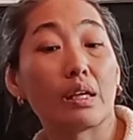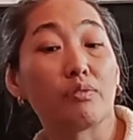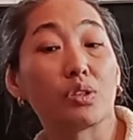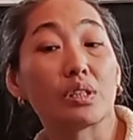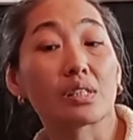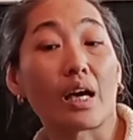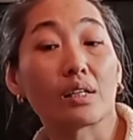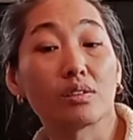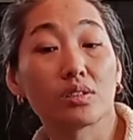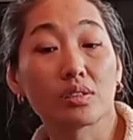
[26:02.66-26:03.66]
if you
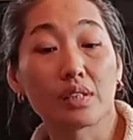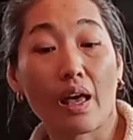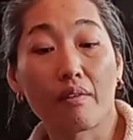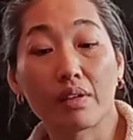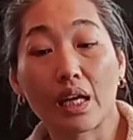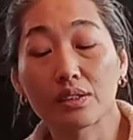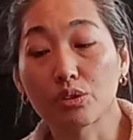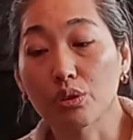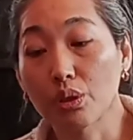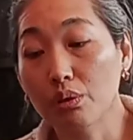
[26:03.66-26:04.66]
decide to just have a
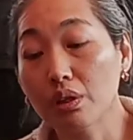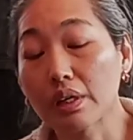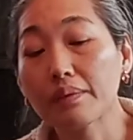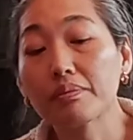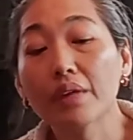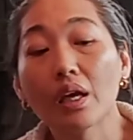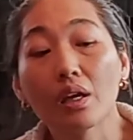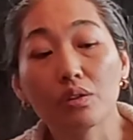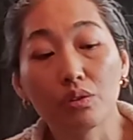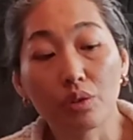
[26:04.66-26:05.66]
natural cure,
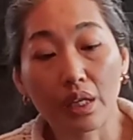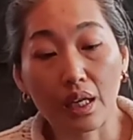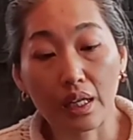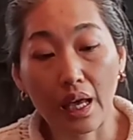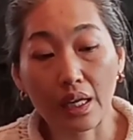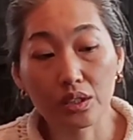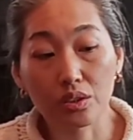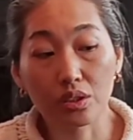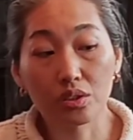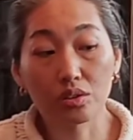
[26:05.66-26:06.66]
you can
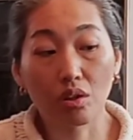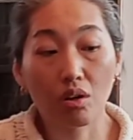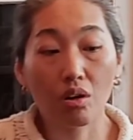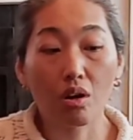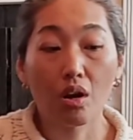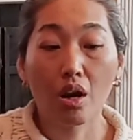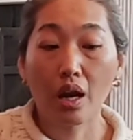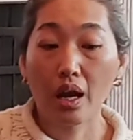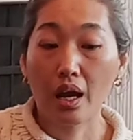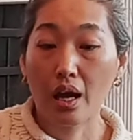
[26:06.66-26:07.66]
actually start
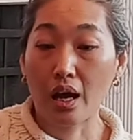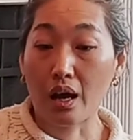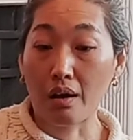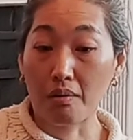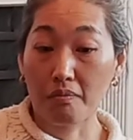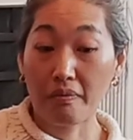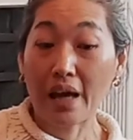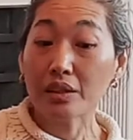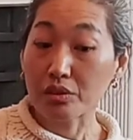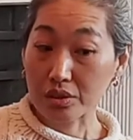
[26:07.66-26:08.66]

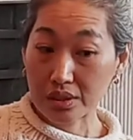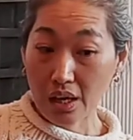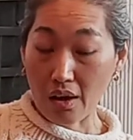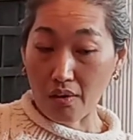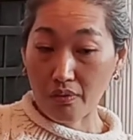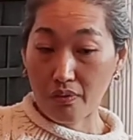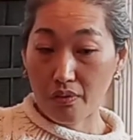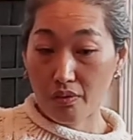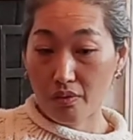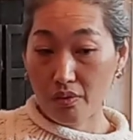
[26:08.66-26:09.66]
find yourself
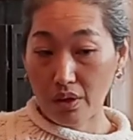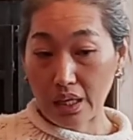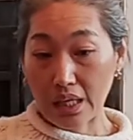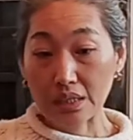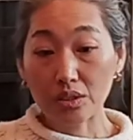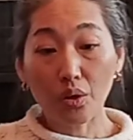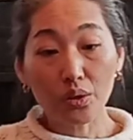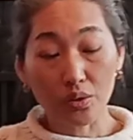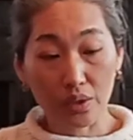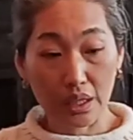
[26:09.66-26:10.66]

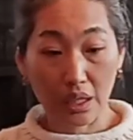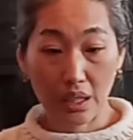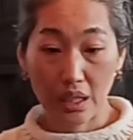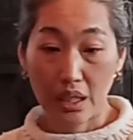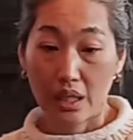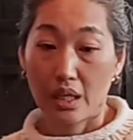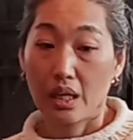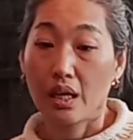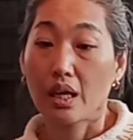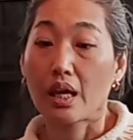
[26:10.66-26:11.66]
internally
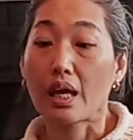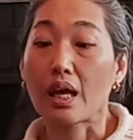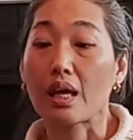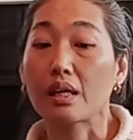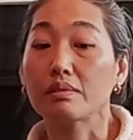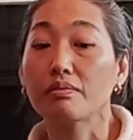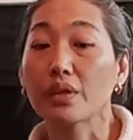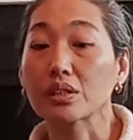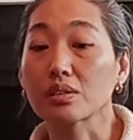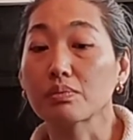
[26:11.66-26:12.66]
and
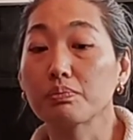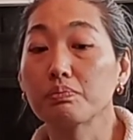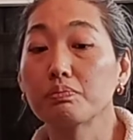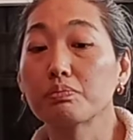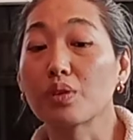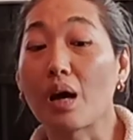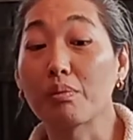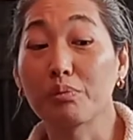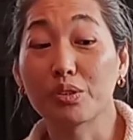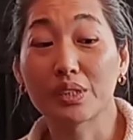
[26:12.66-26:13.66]
fix the
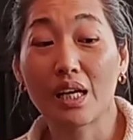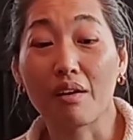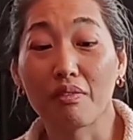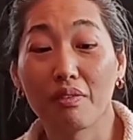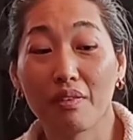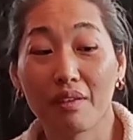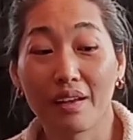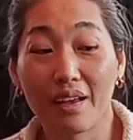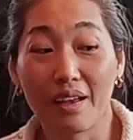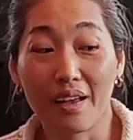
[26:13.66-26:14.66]
problem yourself.
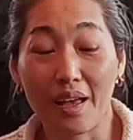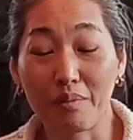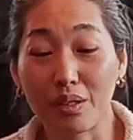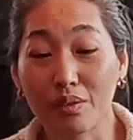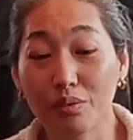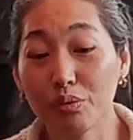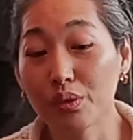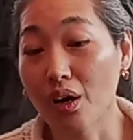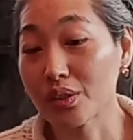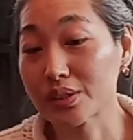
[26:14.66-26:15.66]
I mean, who
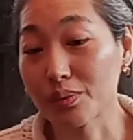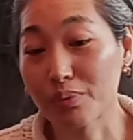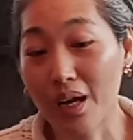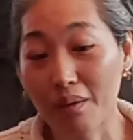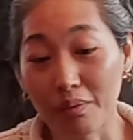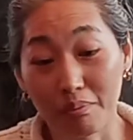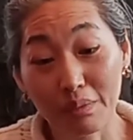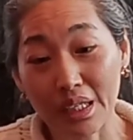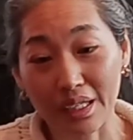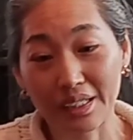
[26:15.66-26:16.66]
caused the problem?
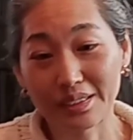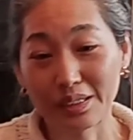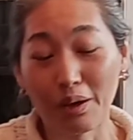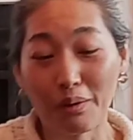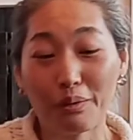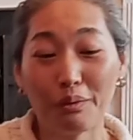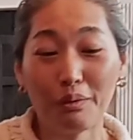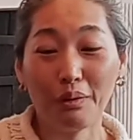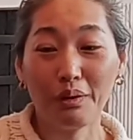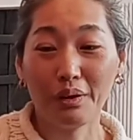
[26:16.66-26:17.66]
Me. So